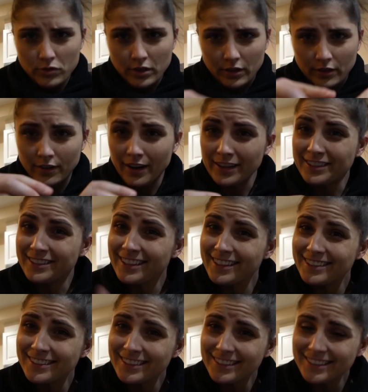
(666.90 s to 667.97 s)

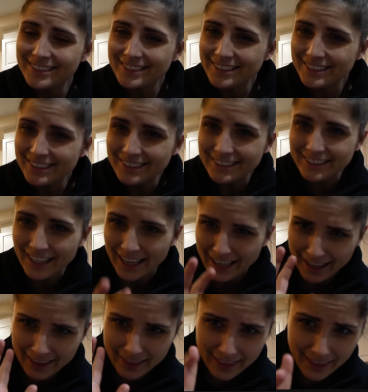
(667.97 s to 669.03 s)
Congratulations. And
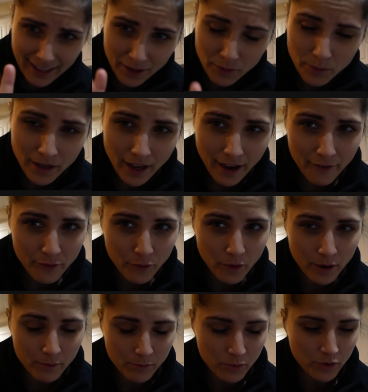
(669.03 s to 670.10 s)
I think we have
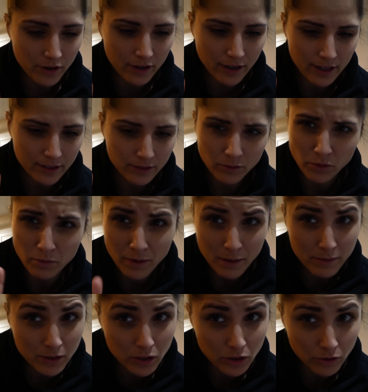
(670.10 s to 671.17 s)
one more, guys, or
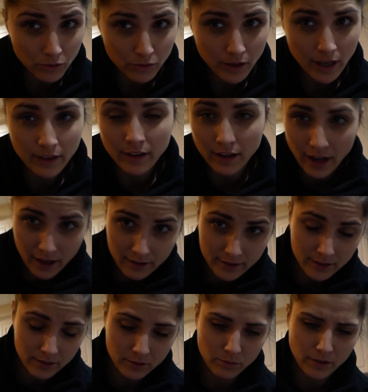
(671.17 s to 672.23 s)
maybe two, and then
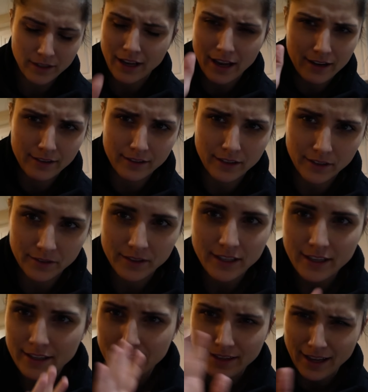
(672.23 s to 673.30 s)
Allison's one. I don't know.
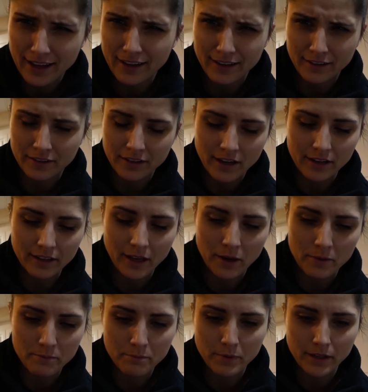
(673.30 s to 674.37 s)
I gotta learn how to
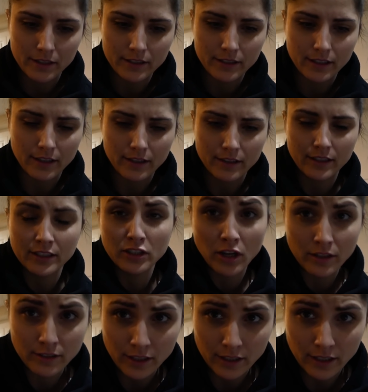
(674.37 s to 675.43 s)
count, but uh, it's
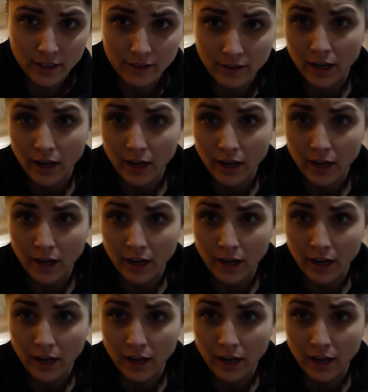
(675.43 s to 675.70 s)
not done yet.